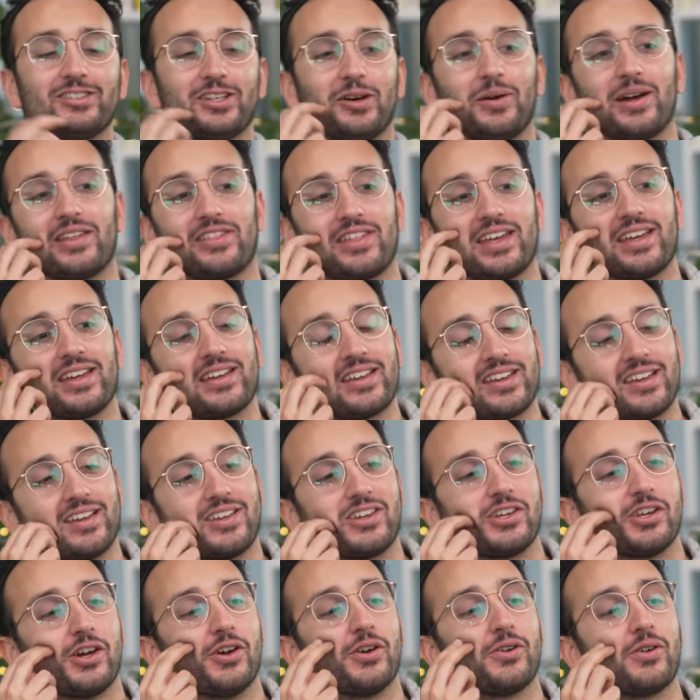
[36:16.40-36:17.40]
So I think,
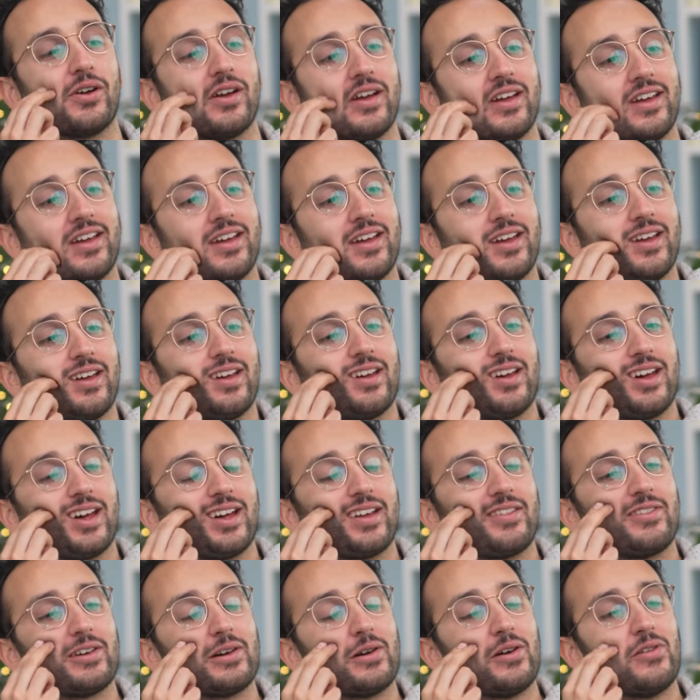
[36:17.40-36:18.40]
you know,
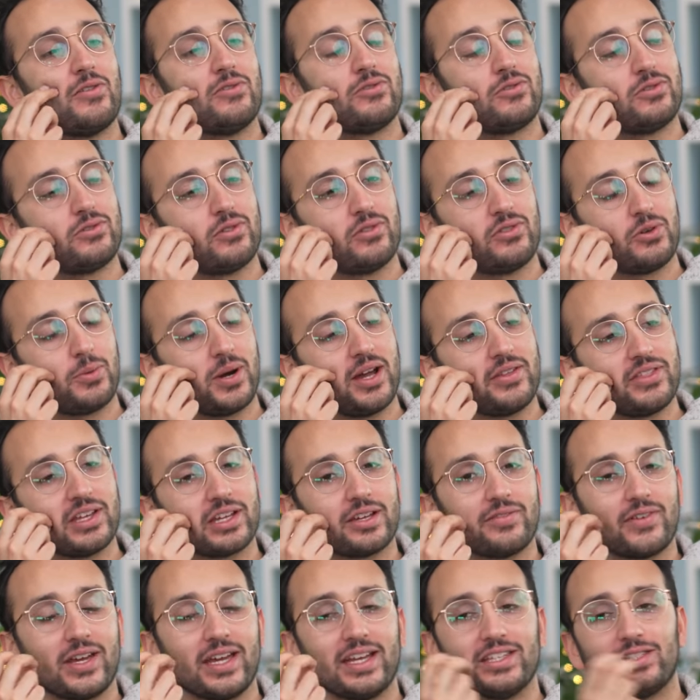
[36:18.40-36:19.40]
the way I
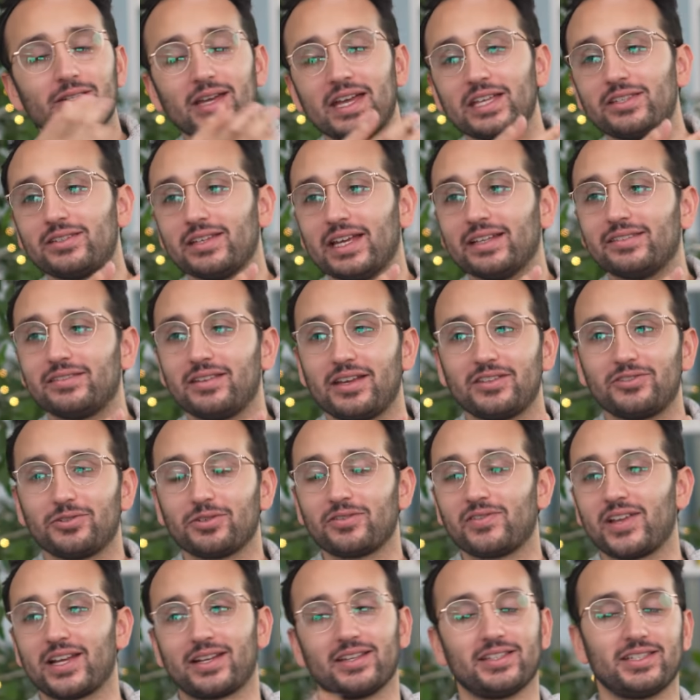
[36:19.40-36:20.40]
think of it, it's
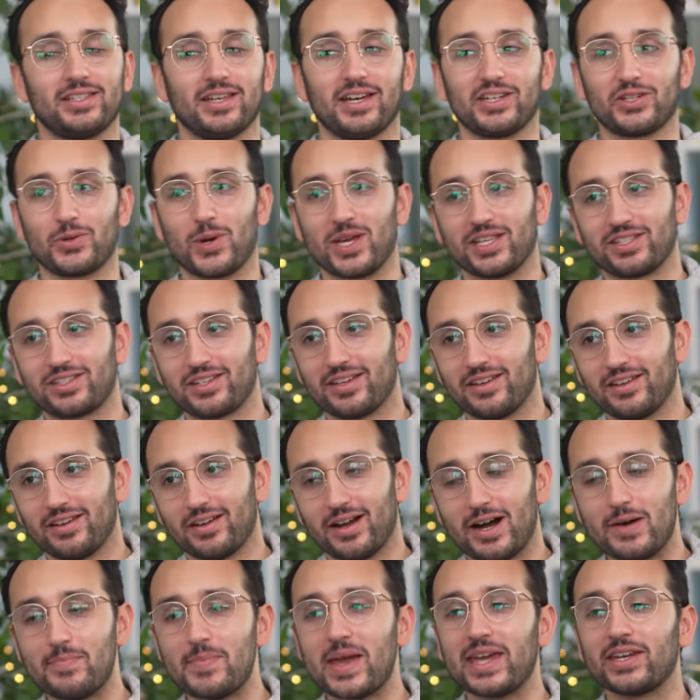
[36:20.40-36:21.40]
sort of like a side quest.
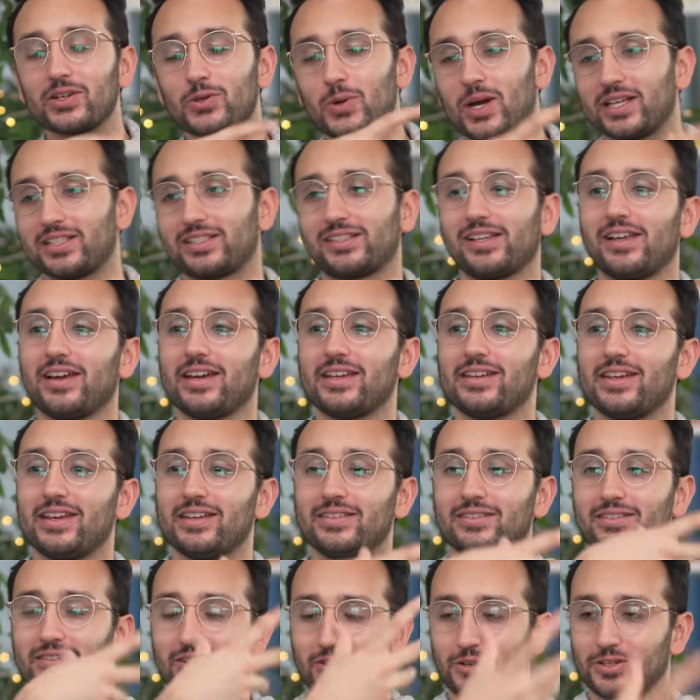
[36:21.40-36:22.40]
Our main quest line
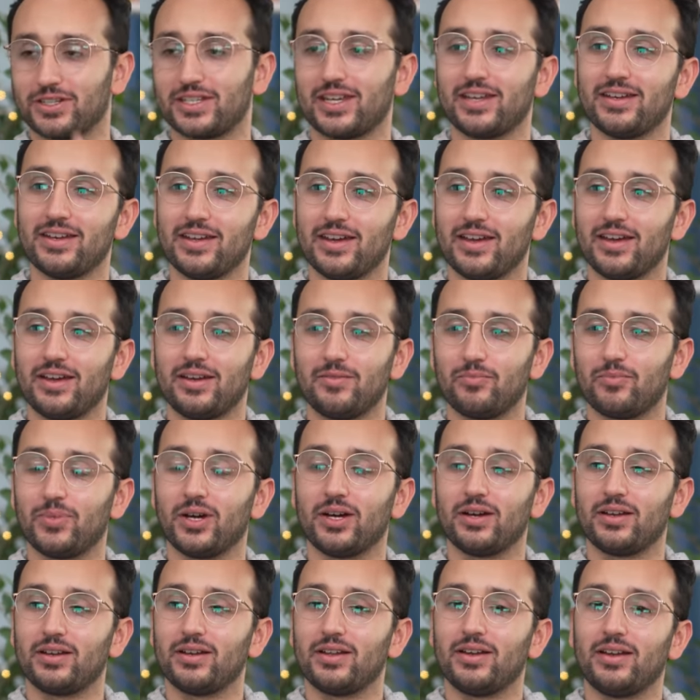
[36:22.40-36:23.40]
is the content,
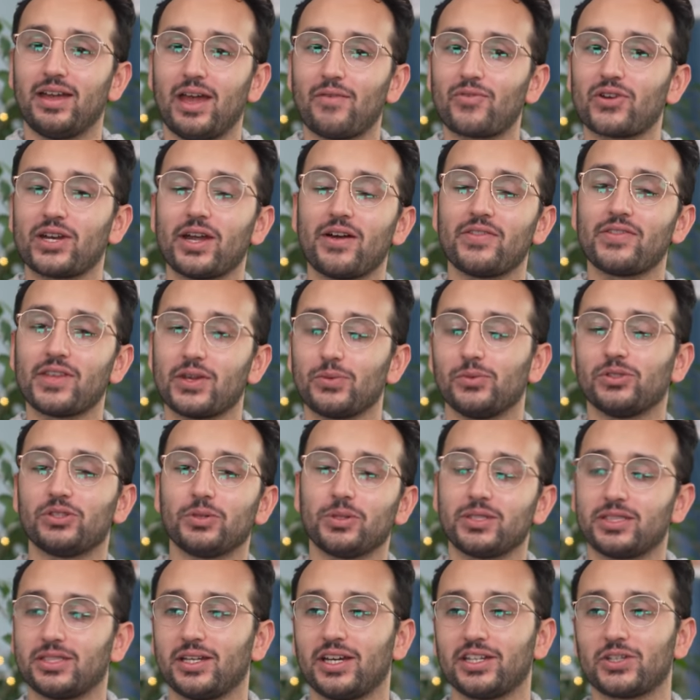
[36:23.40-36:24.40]
but every now and then we'll
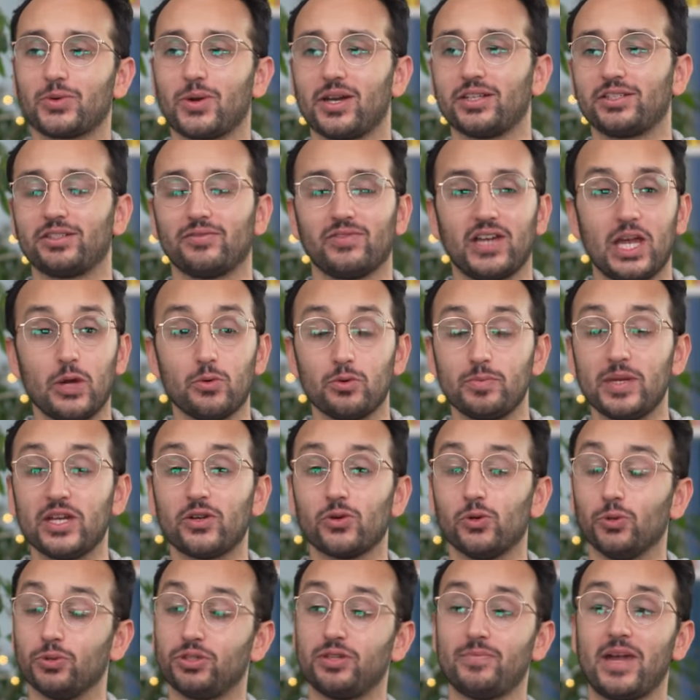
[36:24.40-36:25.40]
do a side quest of, it would be
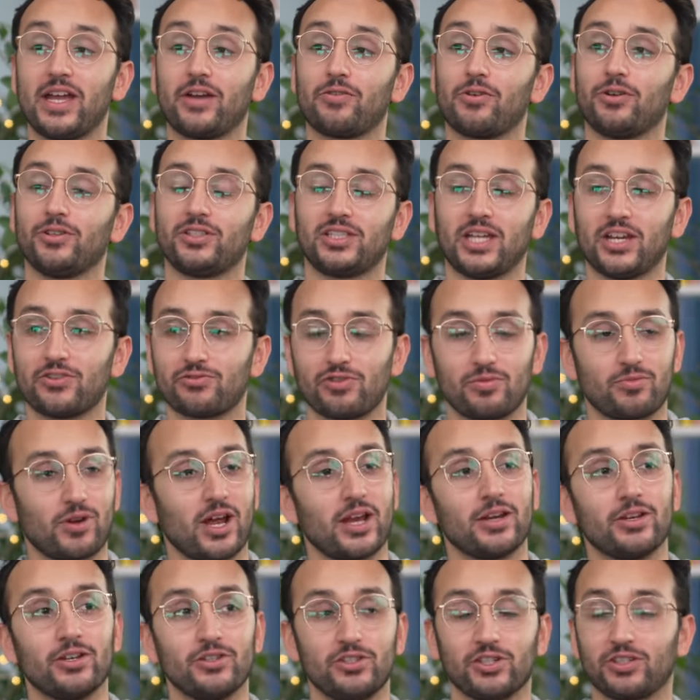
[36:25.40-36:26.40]
cool to make our own stationery
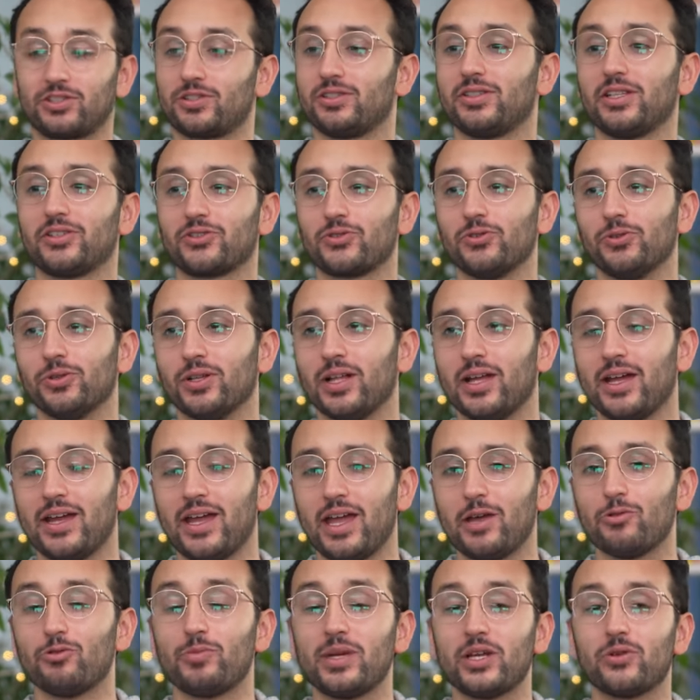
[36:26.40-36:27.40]
brand just because it's cool.
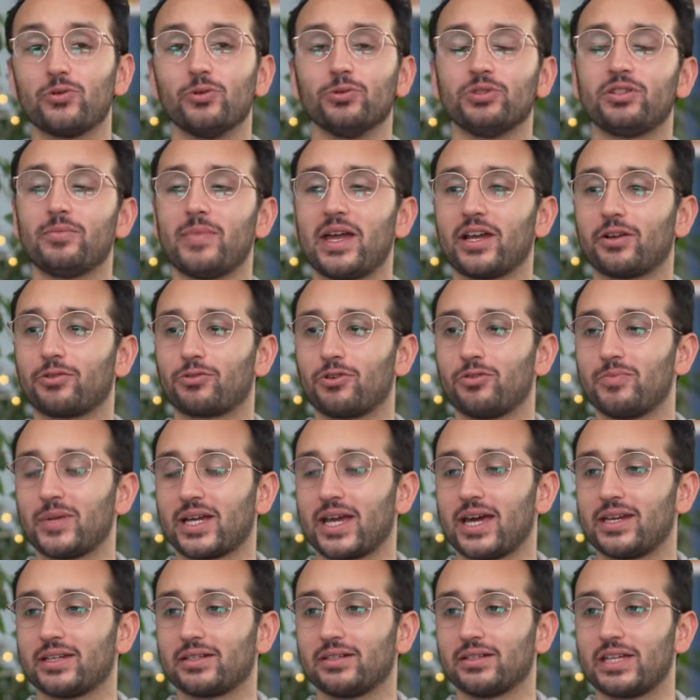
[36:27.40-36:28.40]
It would be cool to make our own
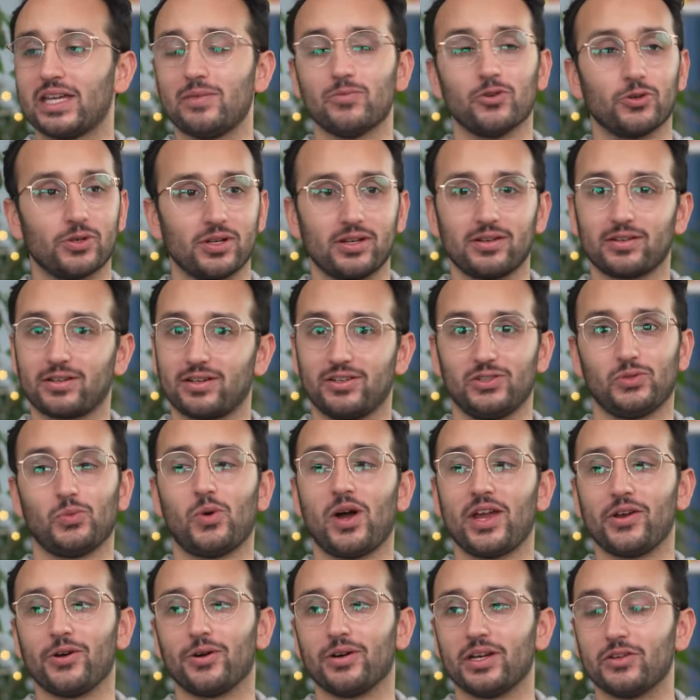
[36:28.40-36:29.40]
mechanical keyboard because
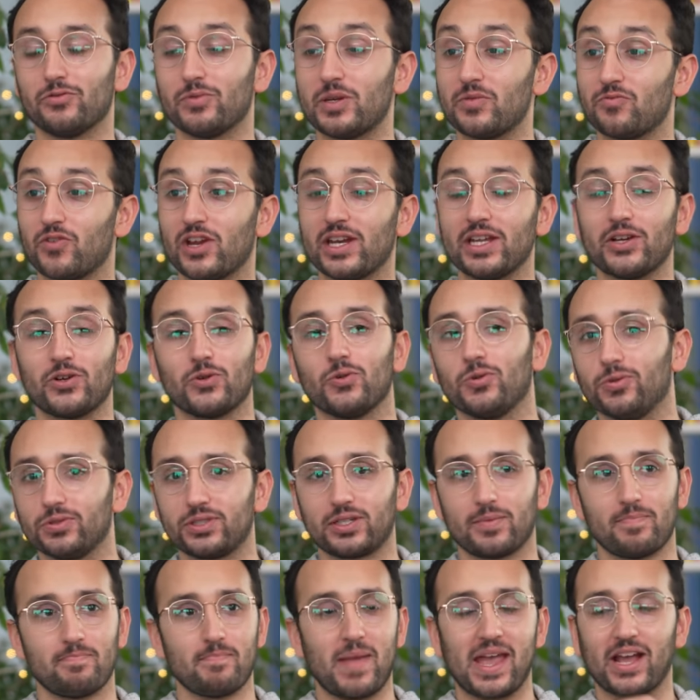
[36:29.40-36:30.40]
why not? It would be really cool
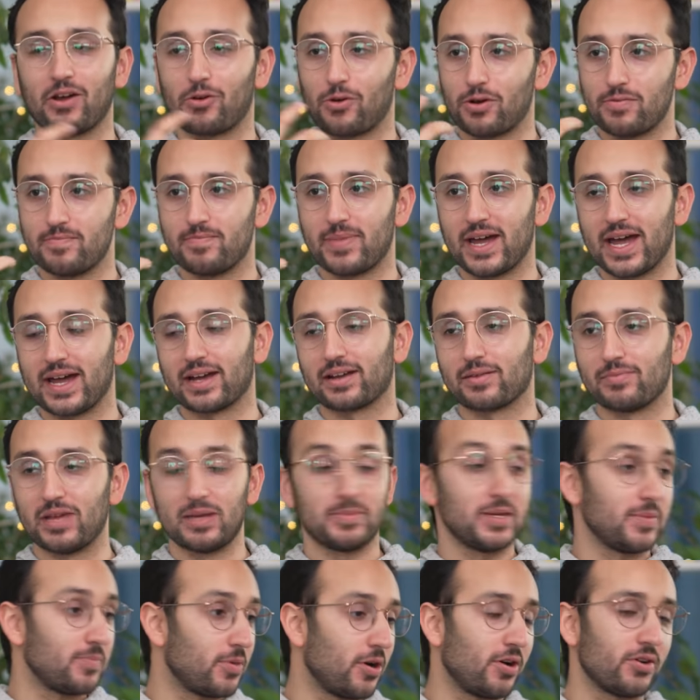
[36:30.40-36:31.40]
to make our own bag,
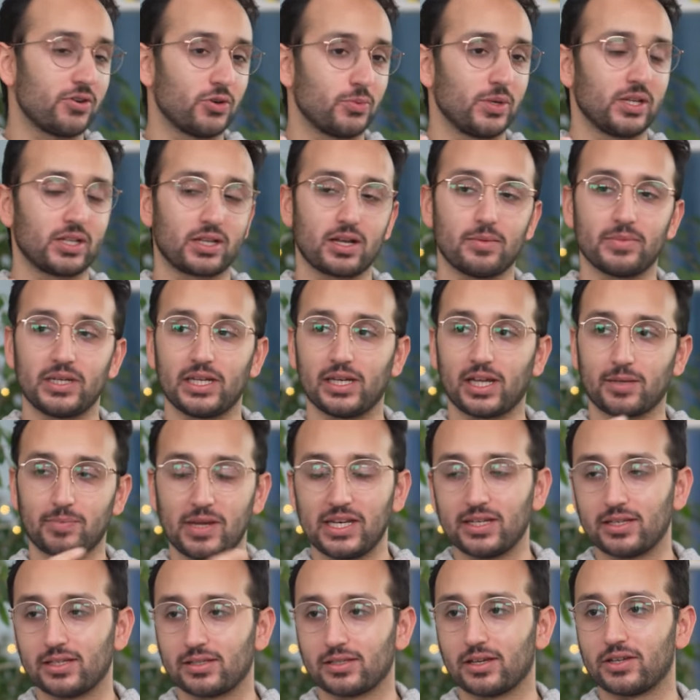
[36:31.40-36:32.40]
maybe partner with a company like
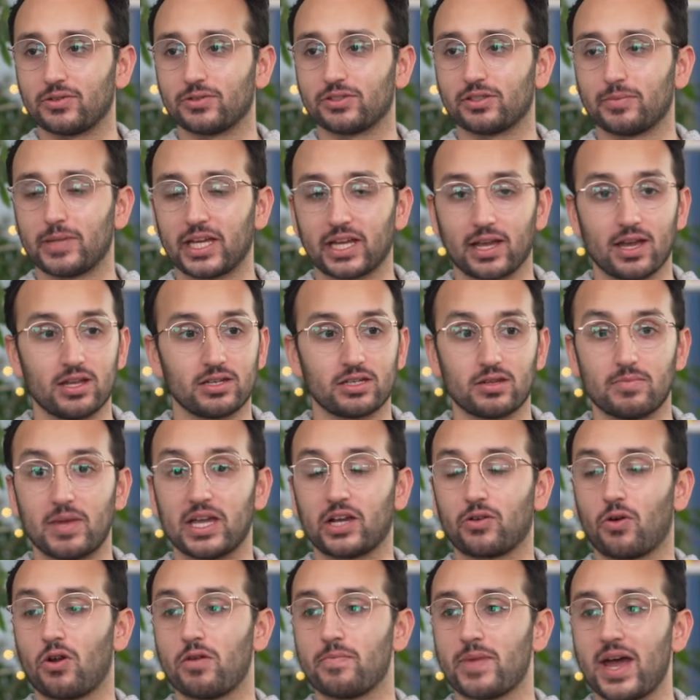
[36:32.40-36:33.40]
Peak Design or something to
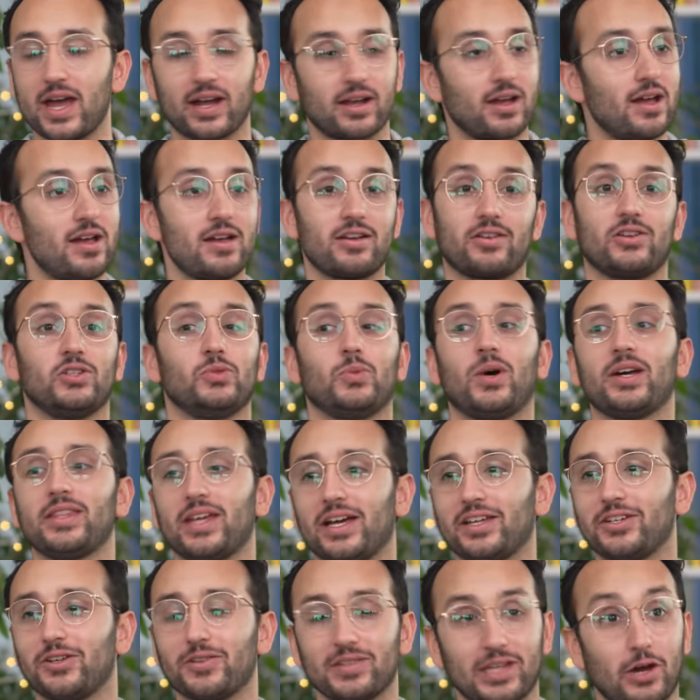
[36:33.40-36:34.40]
make our own bag because why
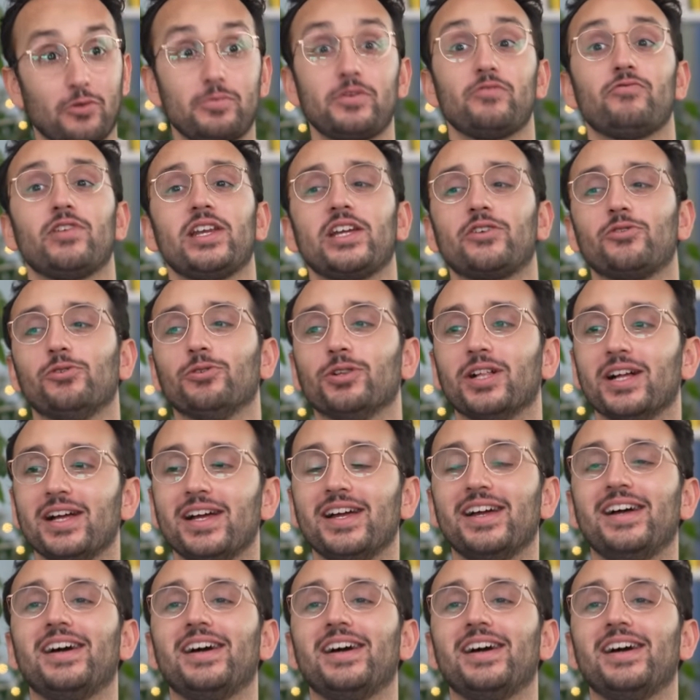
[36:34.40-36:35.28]
the hell not? That would be really cool.